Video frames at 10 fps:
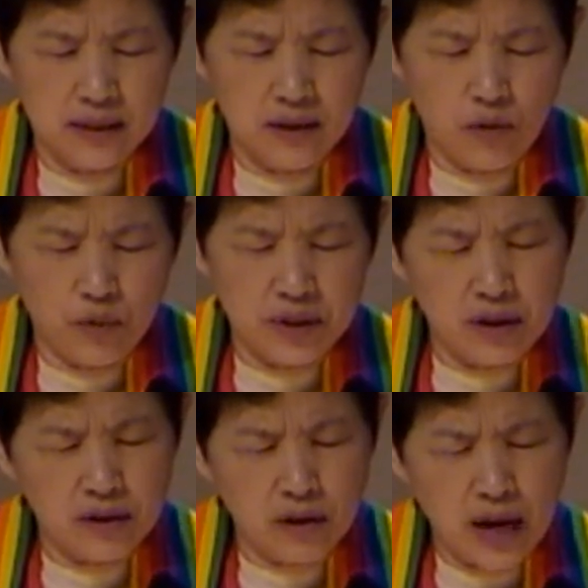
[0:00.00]
with
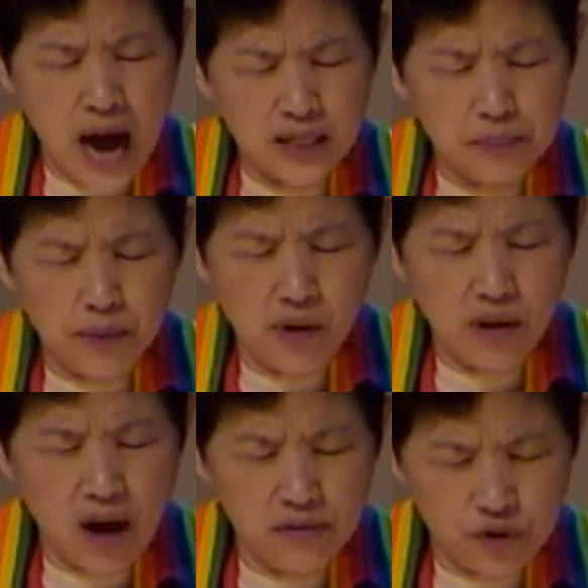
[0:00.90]
the gospel
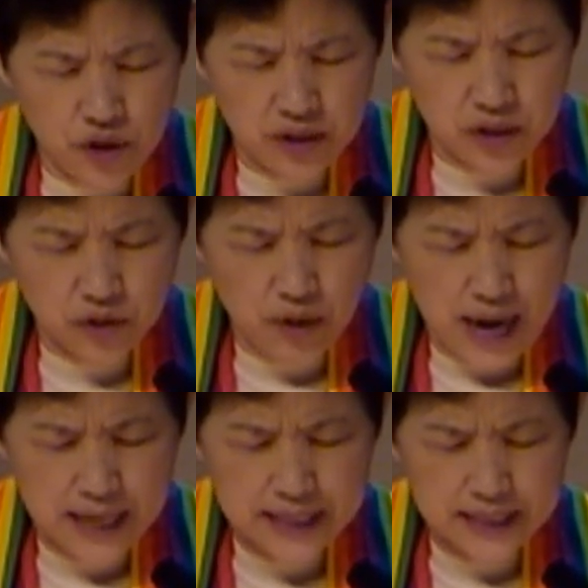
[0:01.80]
of Jesus
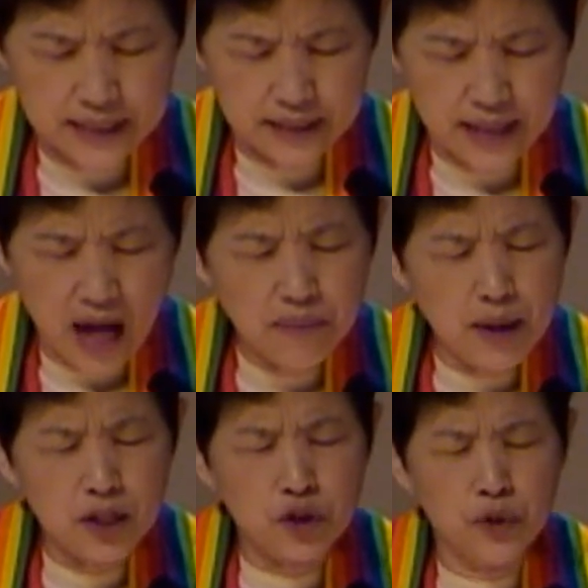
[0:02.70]
Christ. Help
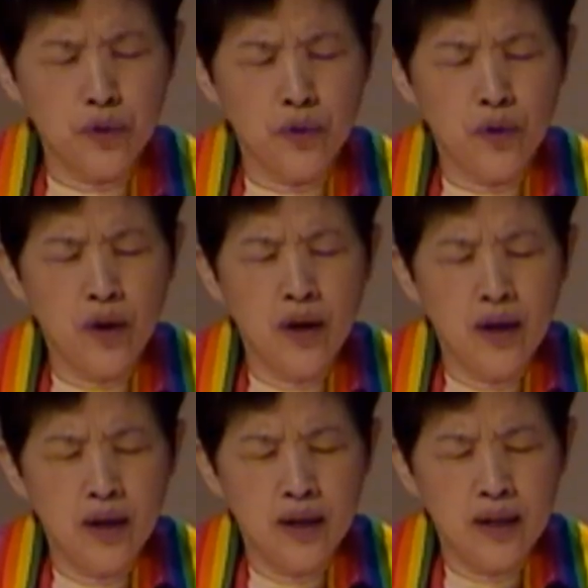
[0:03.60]
us to
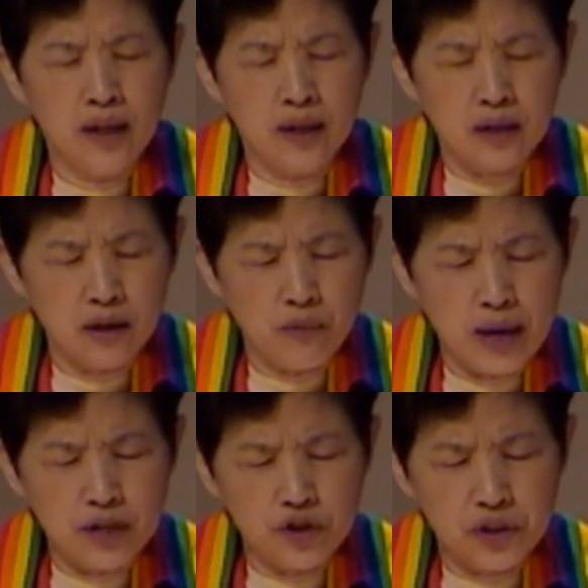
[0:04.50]

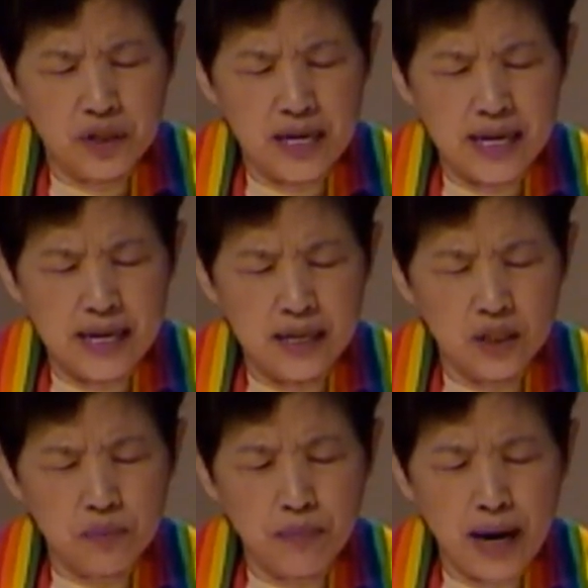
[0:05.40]
courageously
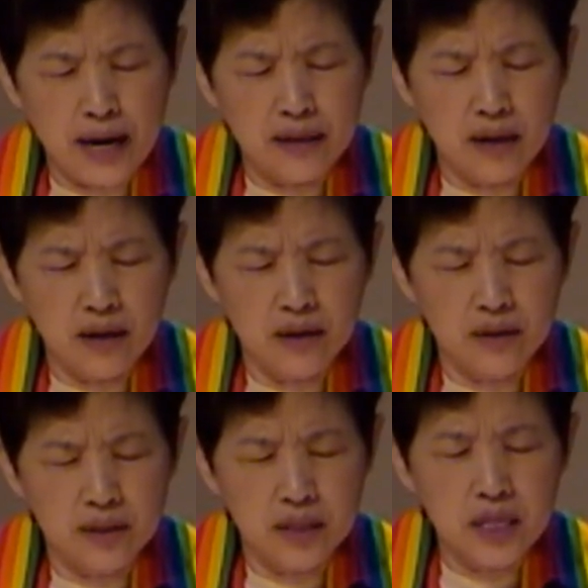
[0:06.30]
spread
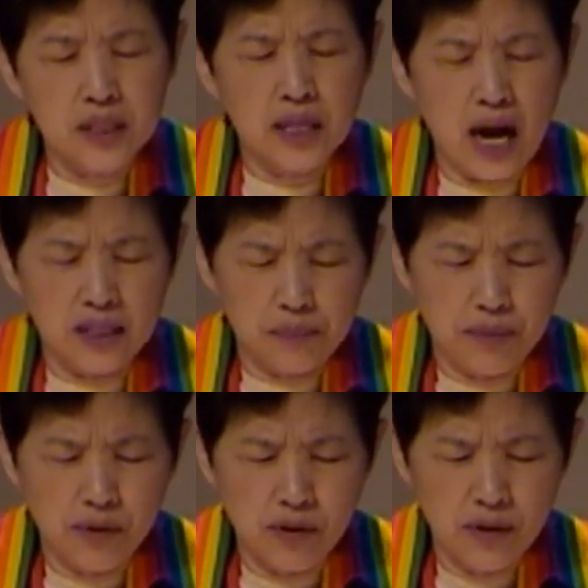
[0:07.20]
this
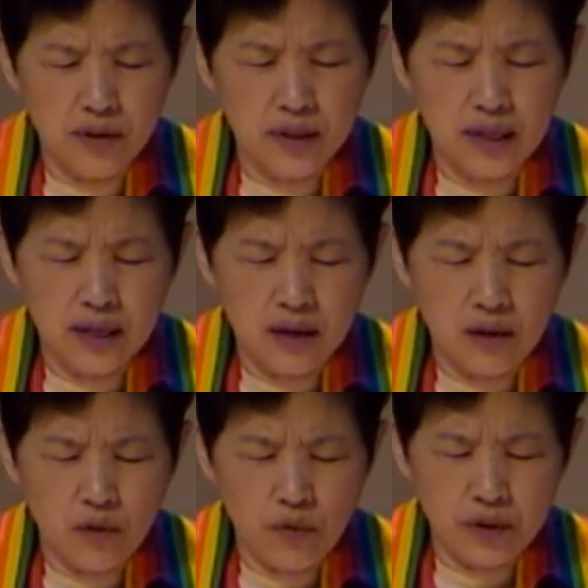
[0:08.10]
gospel
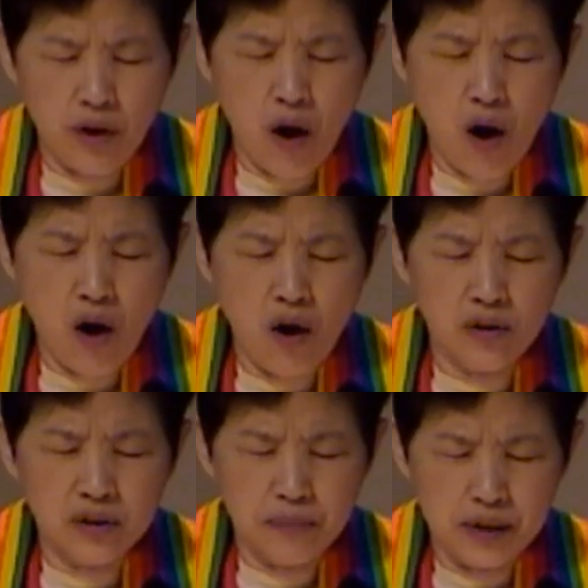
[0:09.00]
with all
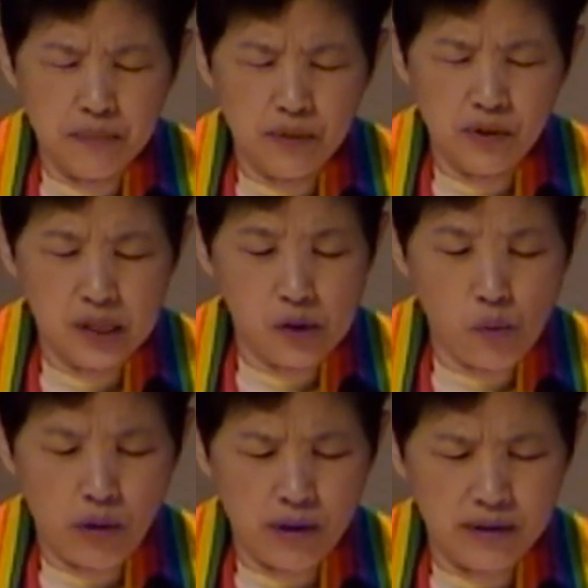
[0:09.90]
the people in the
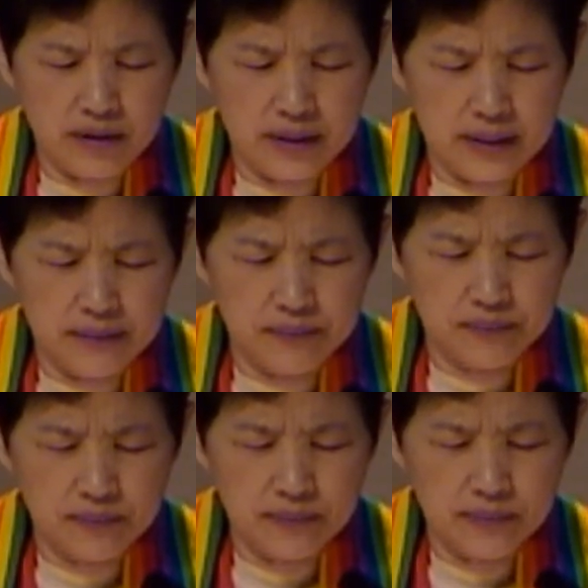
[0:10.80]
world.
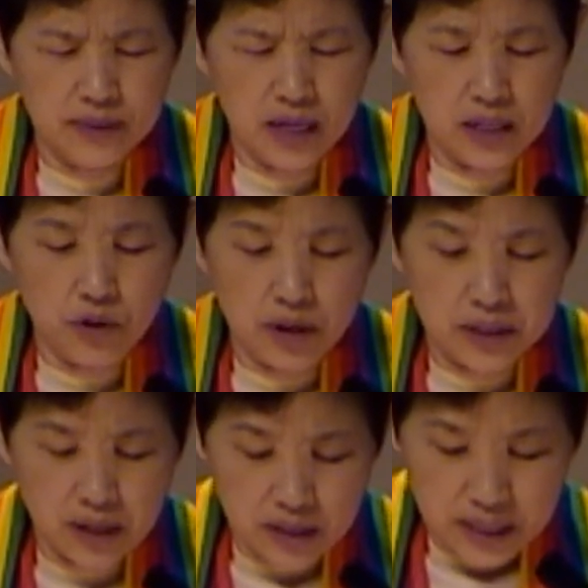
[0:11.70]
In your
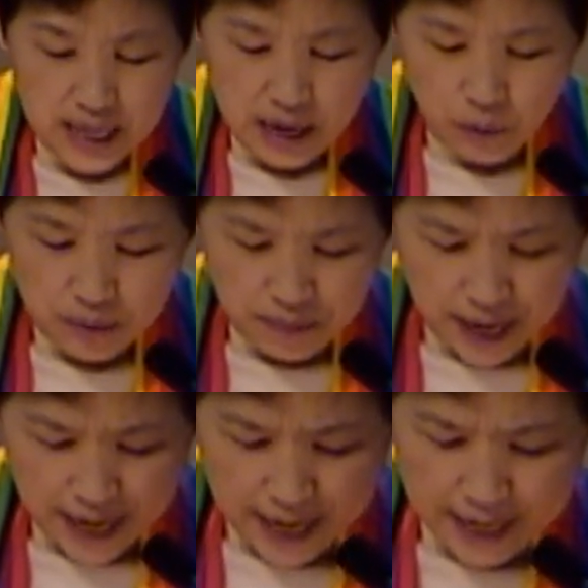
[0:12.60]
Son's name we pray.